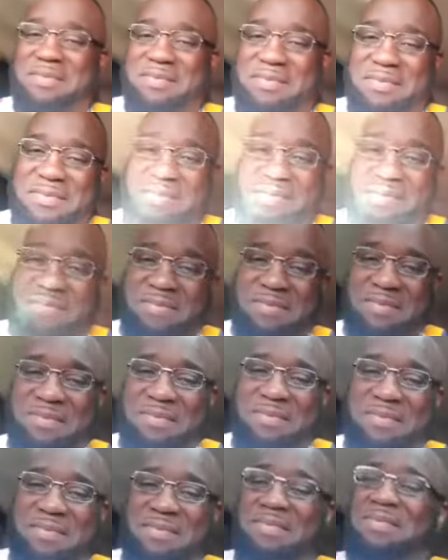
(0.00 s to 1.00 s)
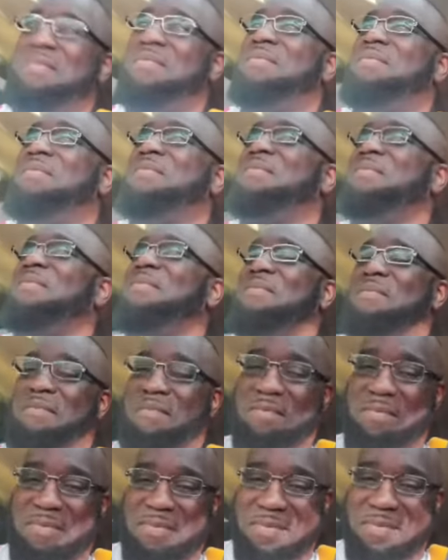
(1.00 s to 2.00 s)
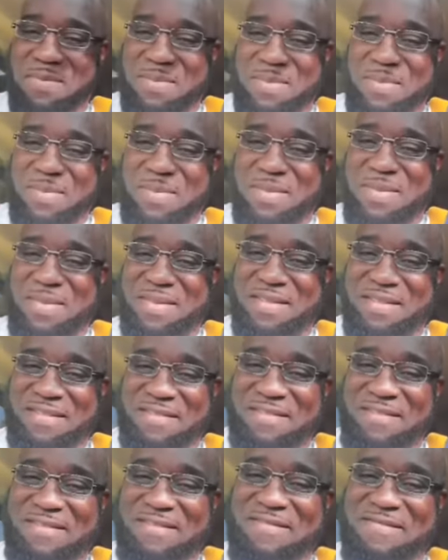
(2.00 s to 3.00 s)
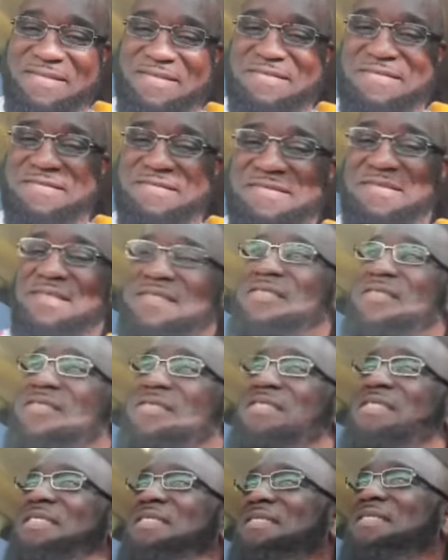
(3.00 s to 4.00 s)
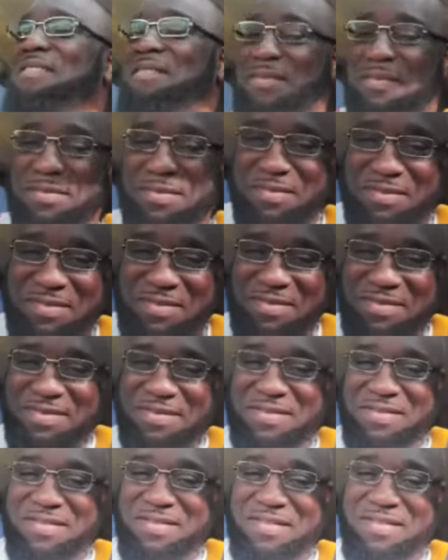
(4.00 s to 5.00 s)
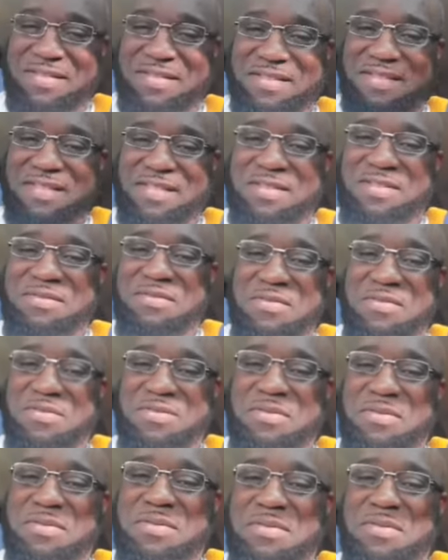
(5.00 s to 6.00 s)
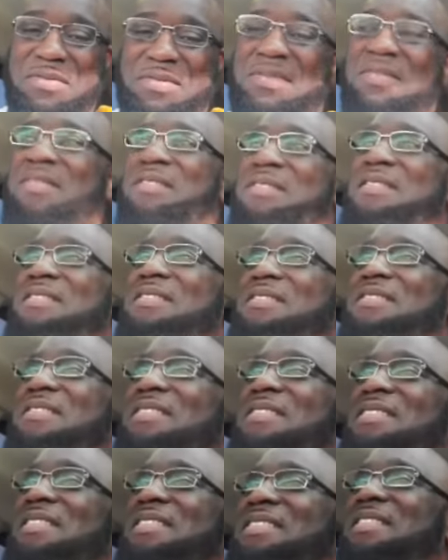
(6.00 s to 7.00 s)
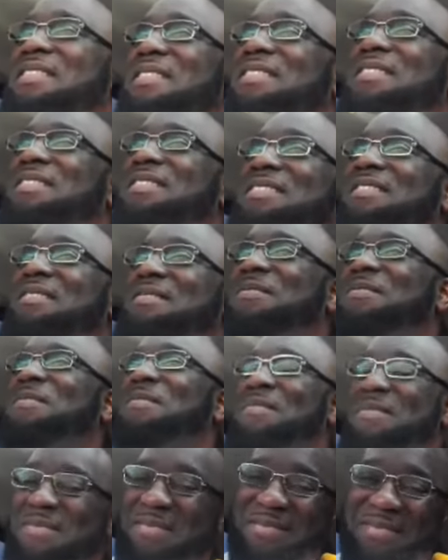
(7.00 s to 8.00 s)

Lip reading: The person shown says nothing.